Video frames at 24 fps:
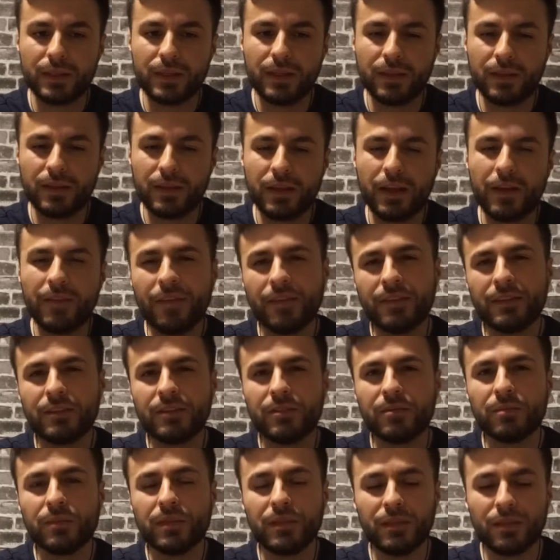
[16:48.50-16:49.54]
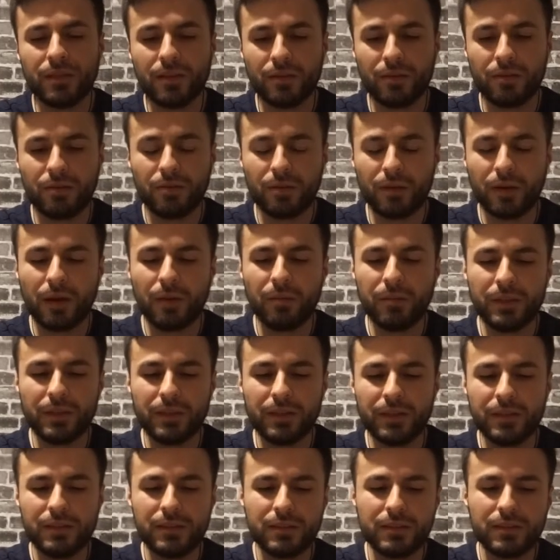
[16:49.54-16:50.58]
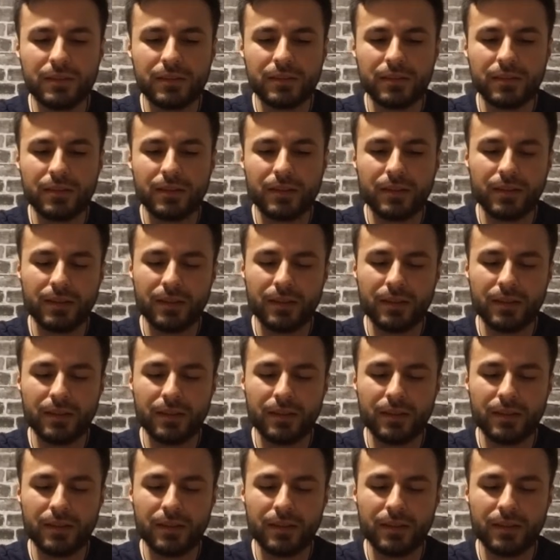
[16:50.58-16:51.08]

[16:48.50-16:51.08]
And that's something, I mean, this